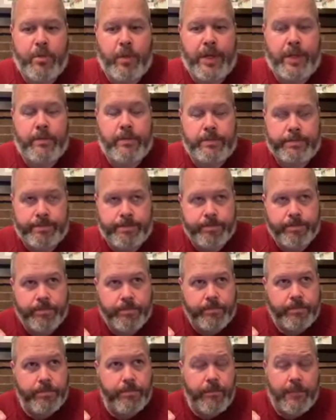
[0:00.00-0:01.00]
Well,
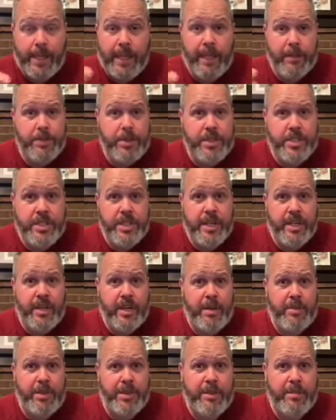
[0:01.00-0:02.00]
it helps you stay
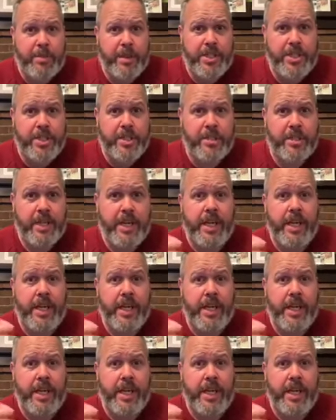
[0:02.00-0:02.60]
calm under pressure.